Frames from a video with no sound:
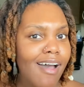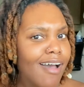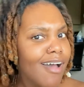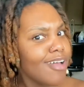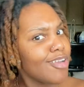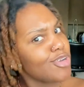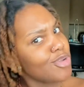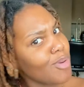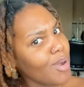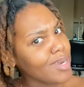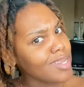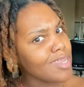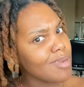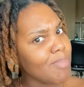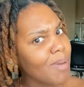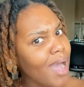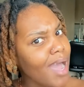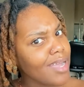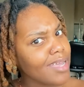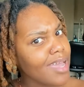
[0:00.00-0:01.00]
Do I need a
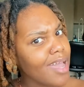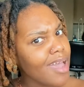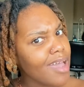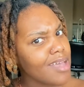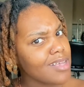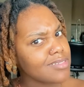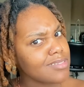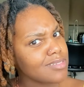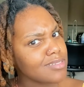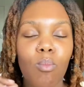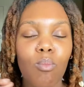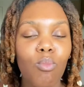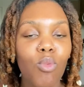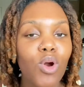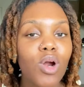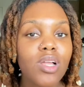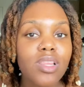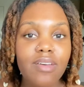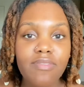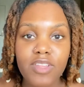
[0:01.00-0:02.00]
podcast?
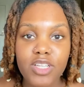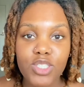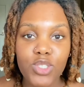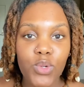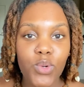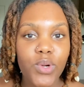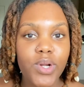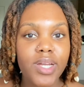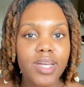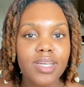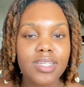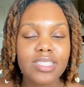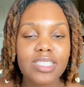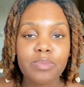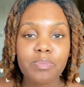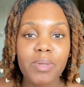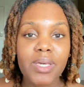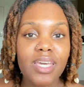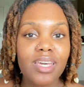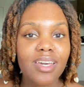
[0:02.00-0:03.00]
Moral of the story,
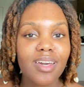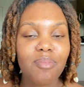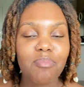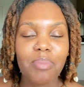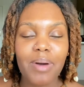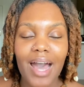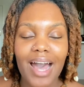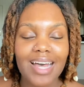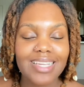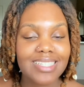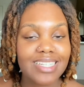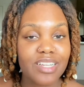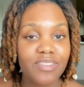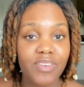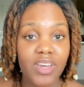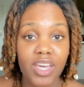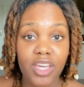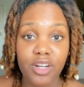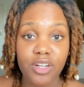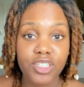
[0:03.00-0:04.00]
speak positive
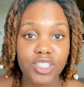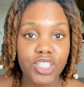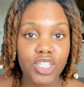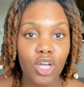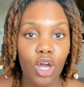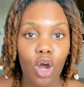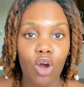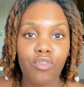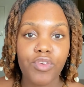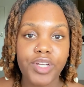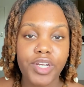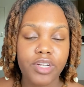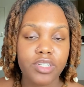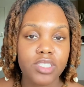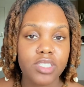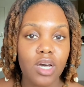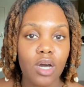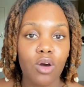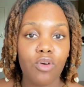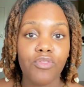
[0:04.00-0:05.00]
energy over
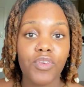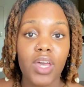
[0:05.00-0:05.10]
yourself.